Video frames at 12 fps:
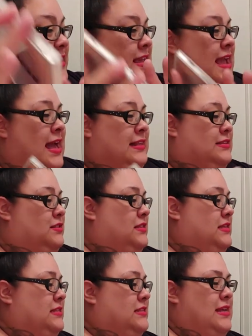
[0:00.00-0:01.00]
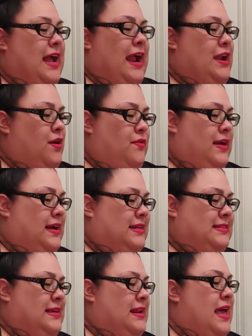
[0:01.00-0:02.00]
yeah, so this is it. I know, like I
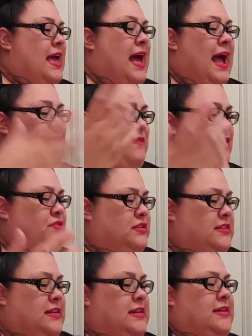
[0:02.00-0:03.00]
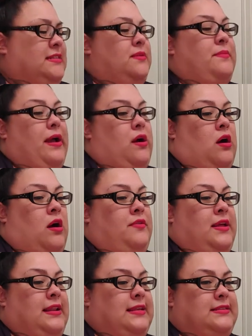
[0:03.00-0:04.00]
said, I have other CDs in my car
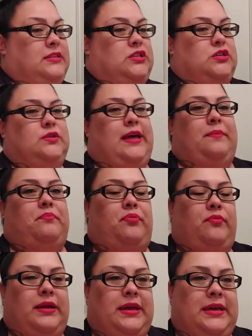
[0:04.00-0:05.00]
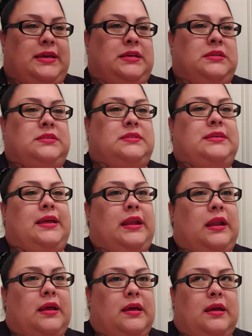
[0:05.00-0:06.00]
that I listen to, like Prince
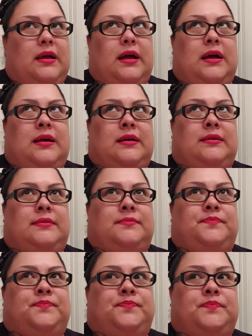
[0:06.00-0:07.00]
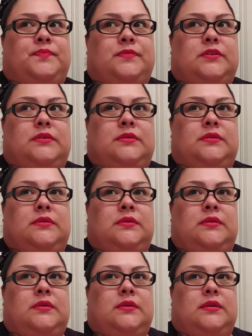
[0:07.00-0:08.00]
and, um,
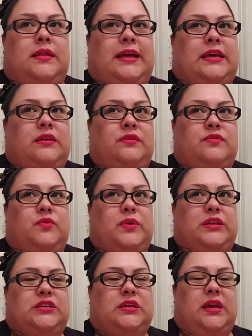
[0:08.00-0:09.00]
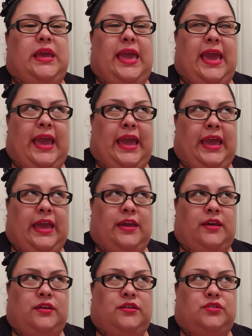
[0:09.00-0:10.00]
like Killswitch
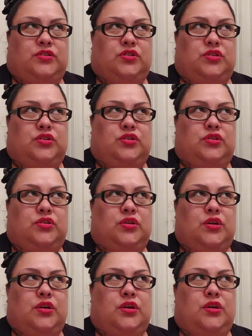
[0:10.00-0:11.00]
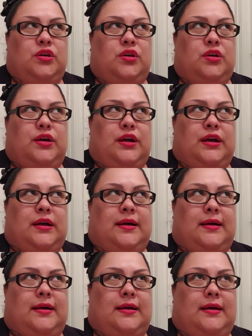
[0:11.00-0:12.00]
Engage,
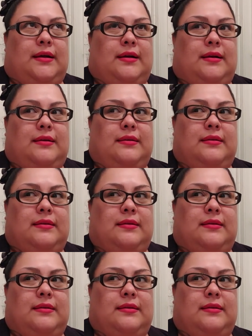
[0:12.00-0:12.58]
uh,